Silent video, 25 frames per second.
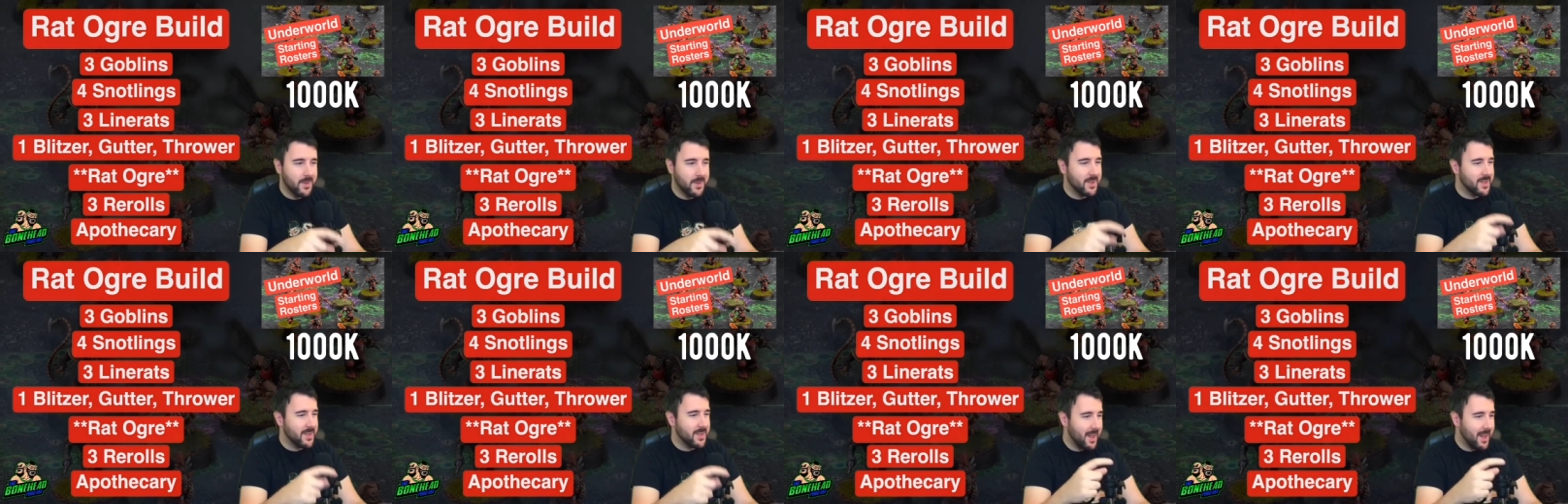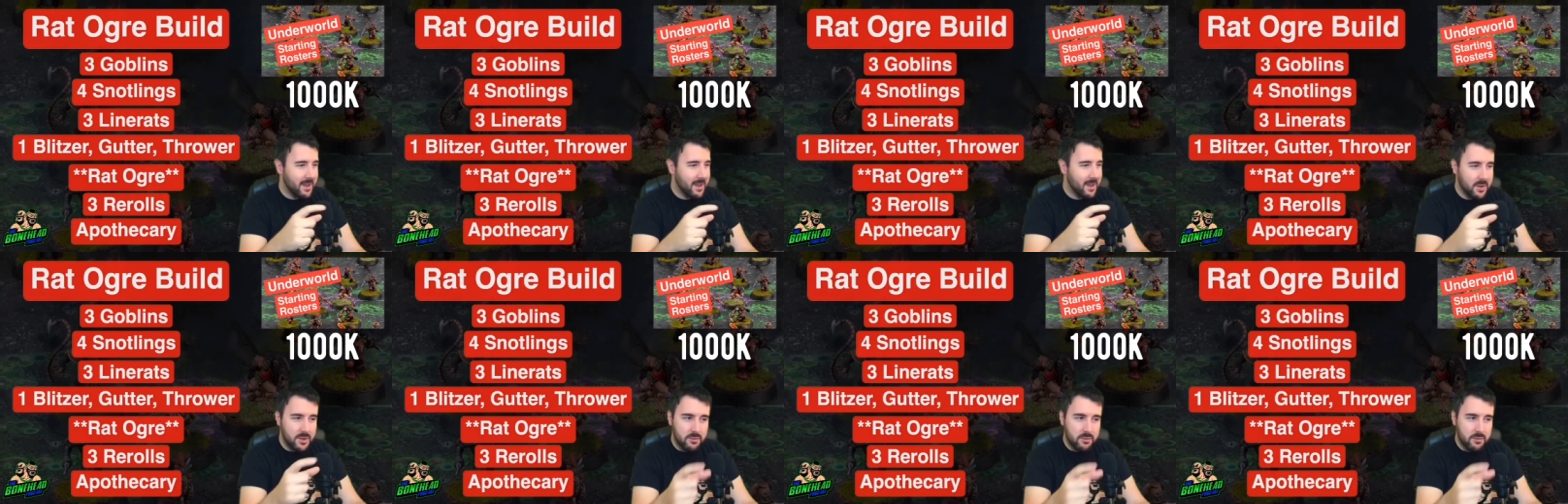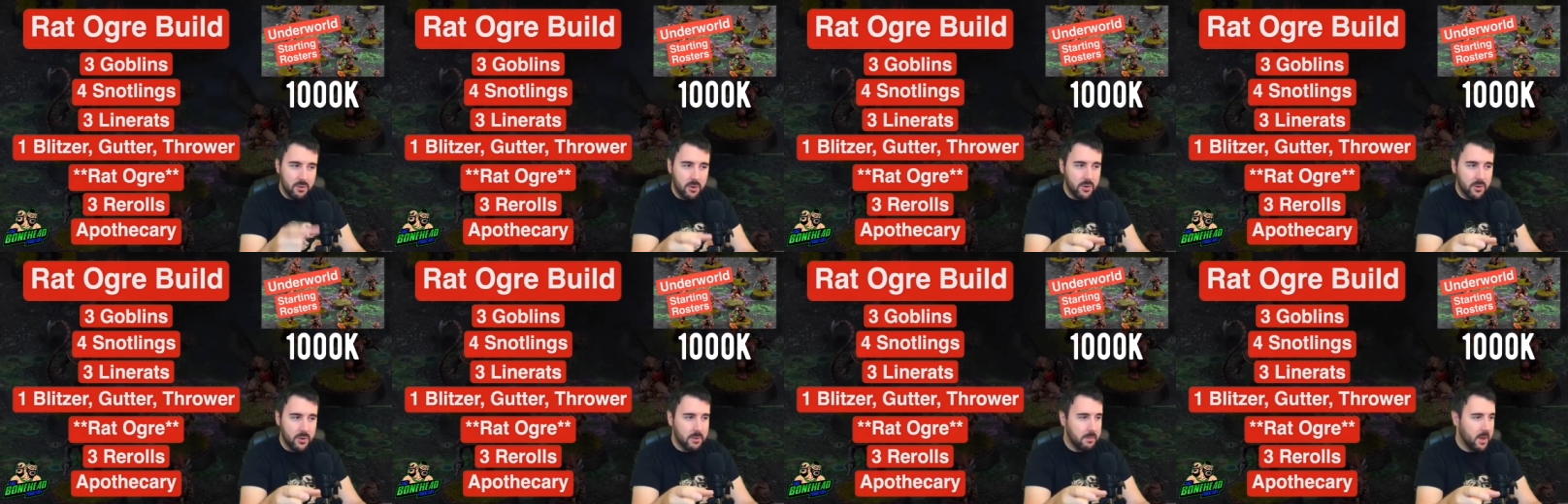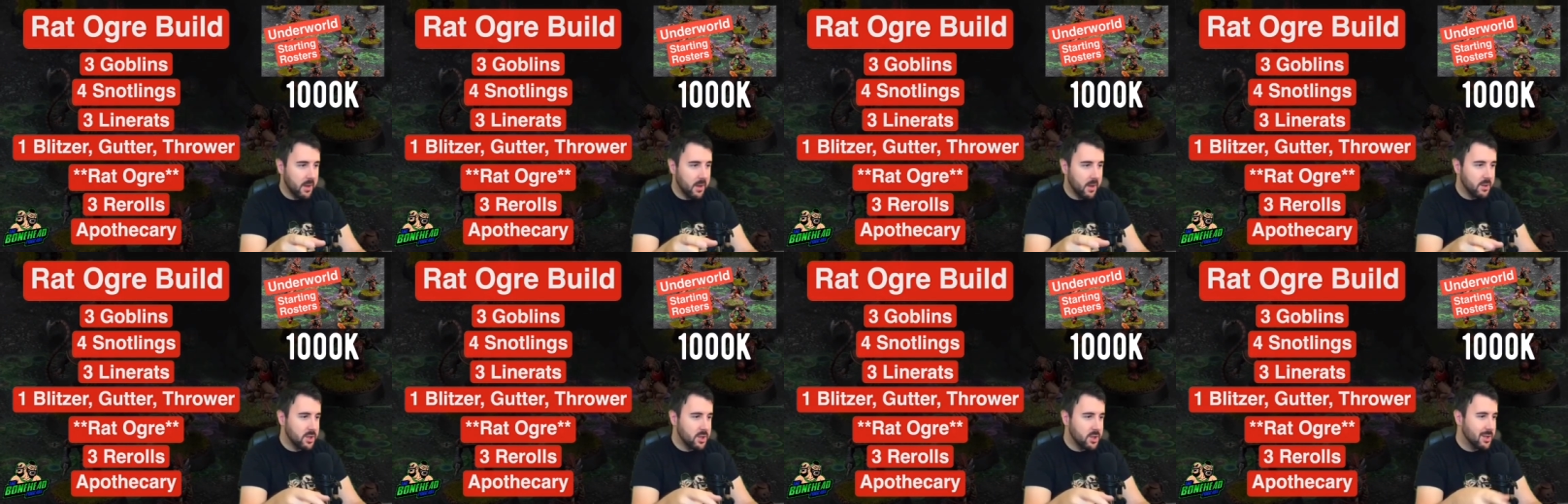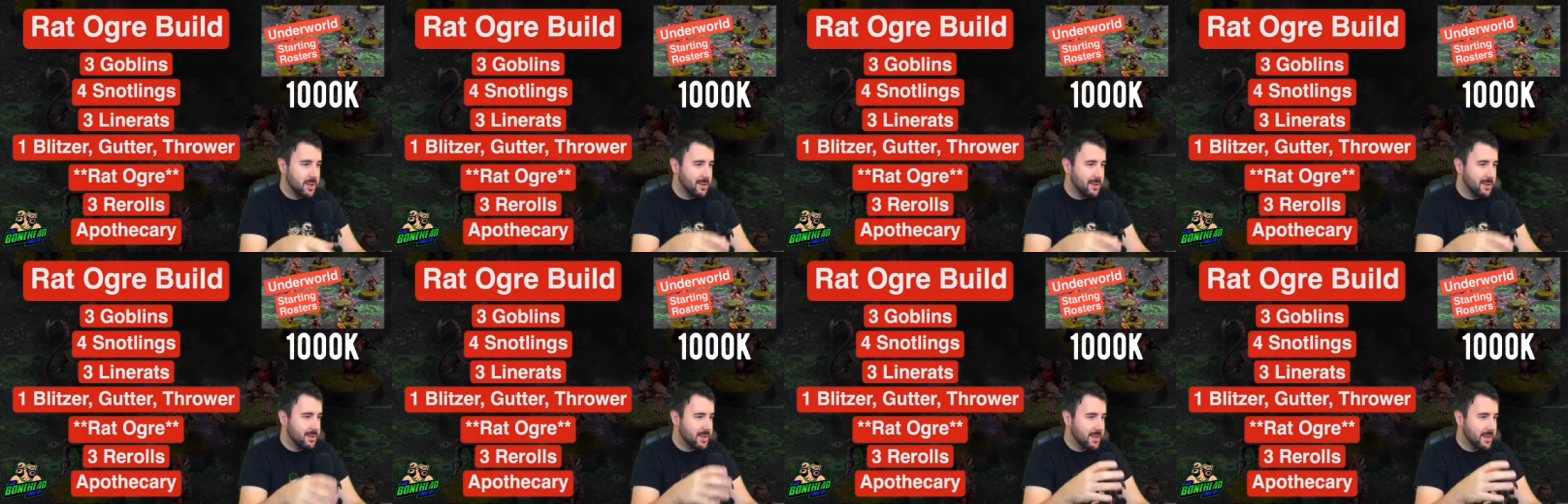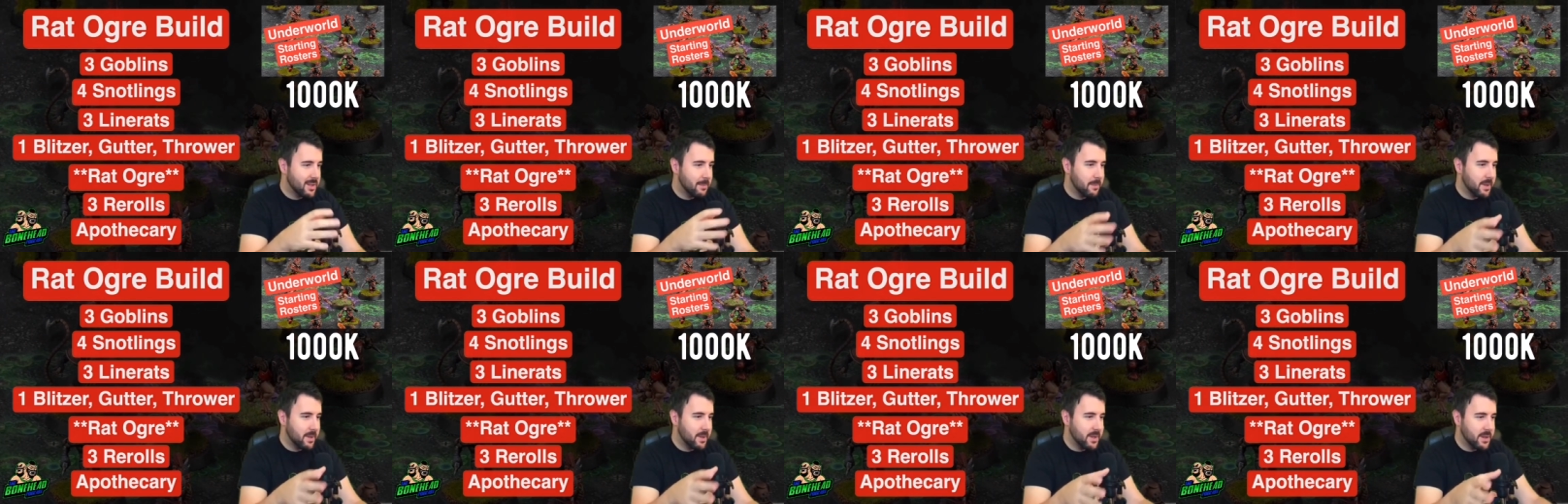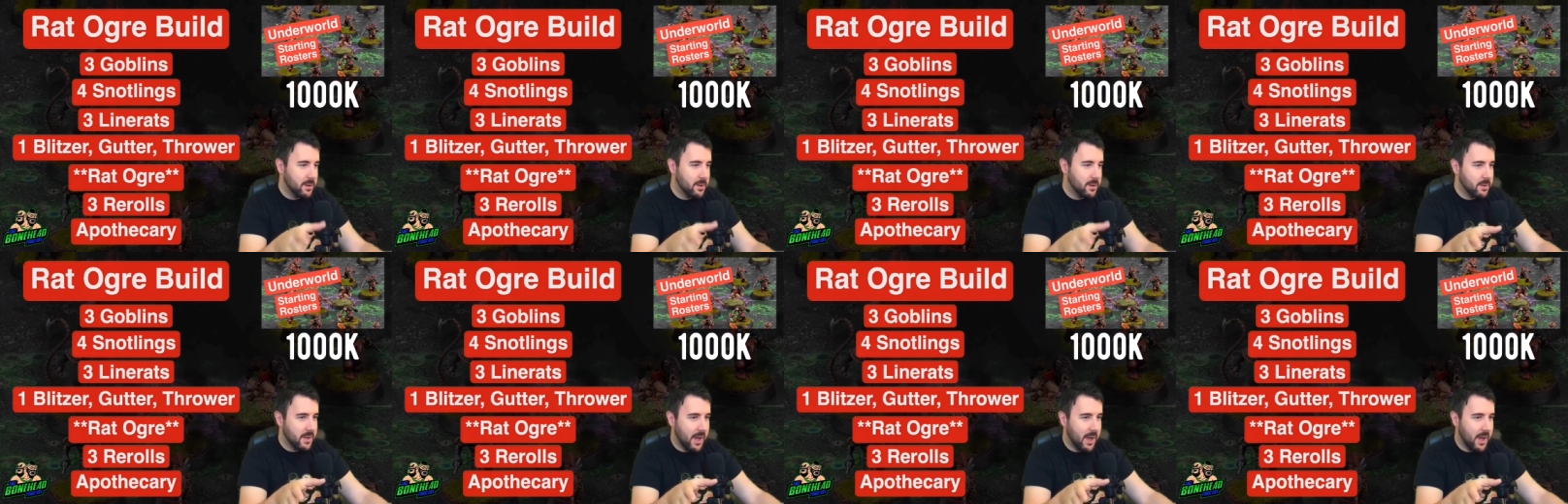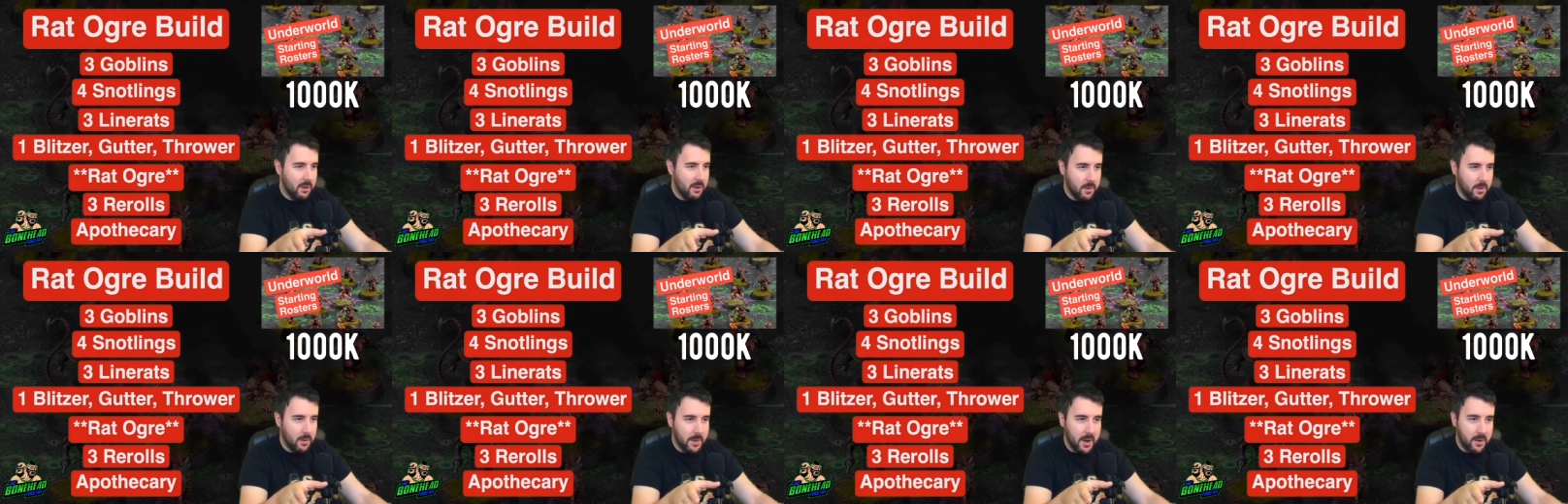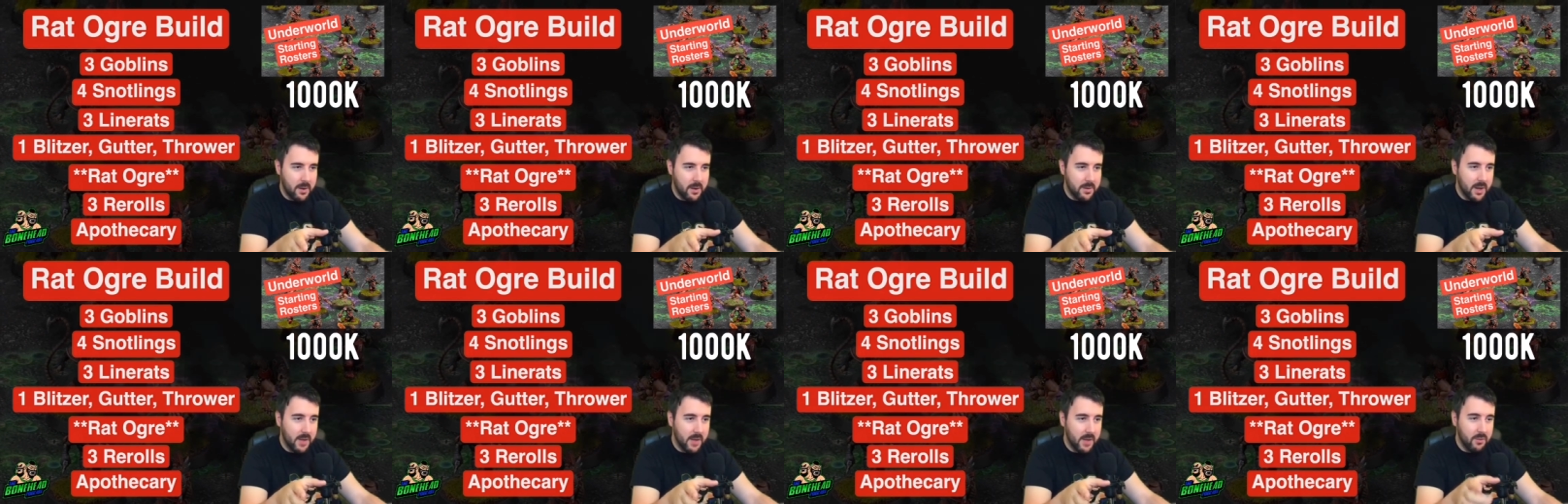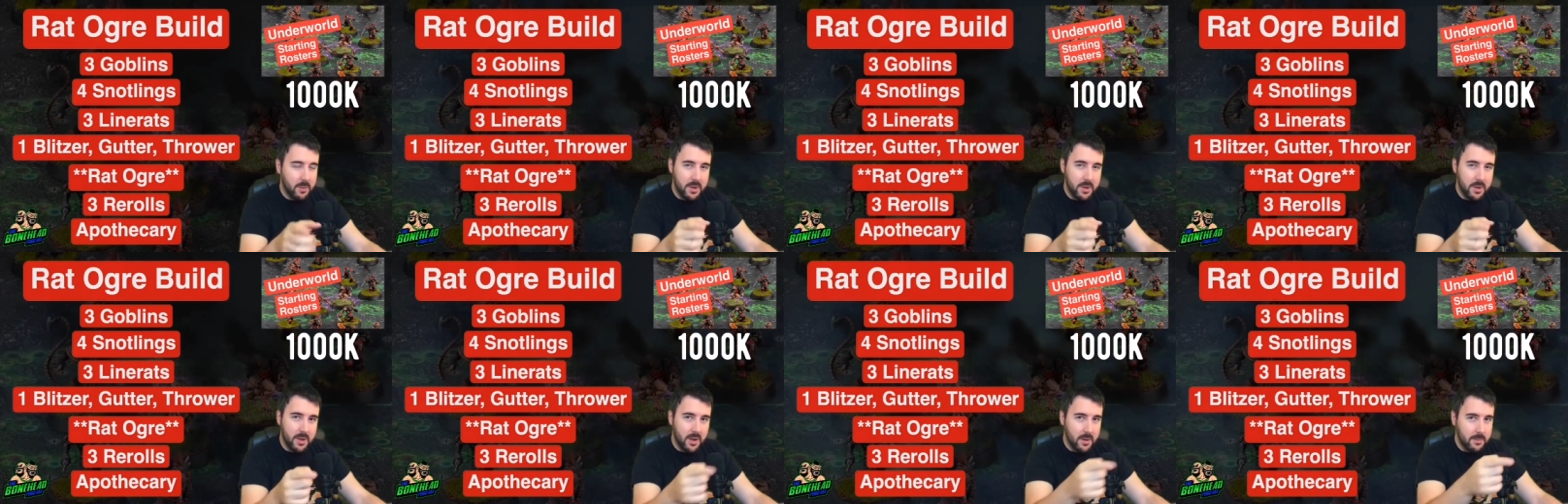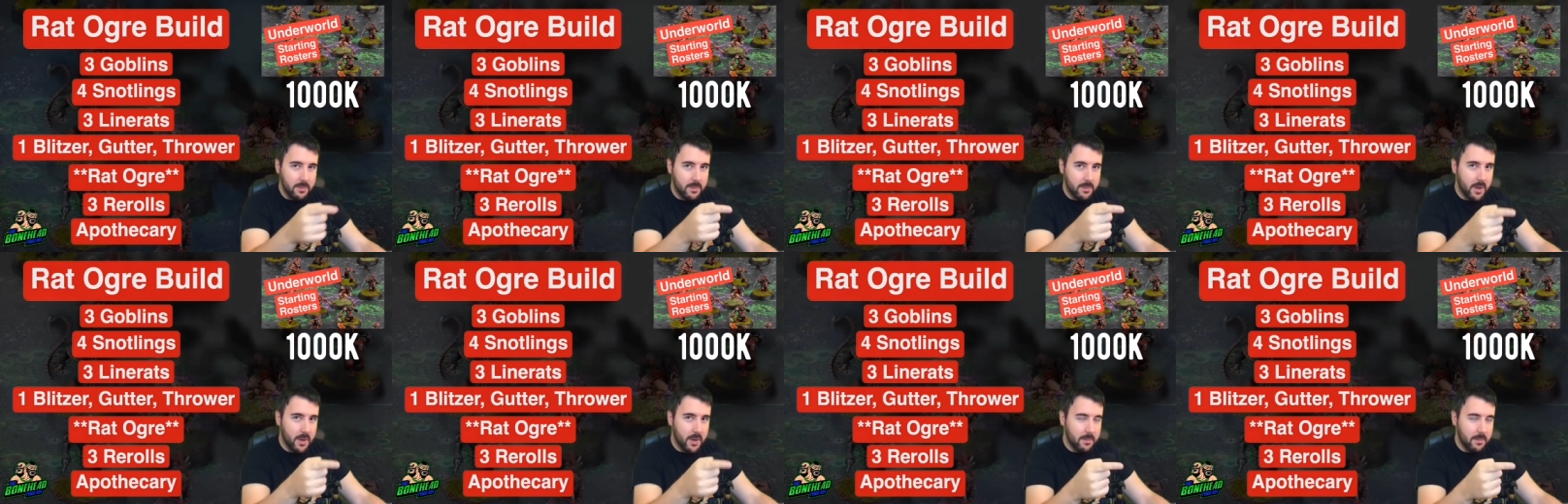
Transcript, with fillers: that's extra on the pitch, that you simply don't care about, everybody, I'm,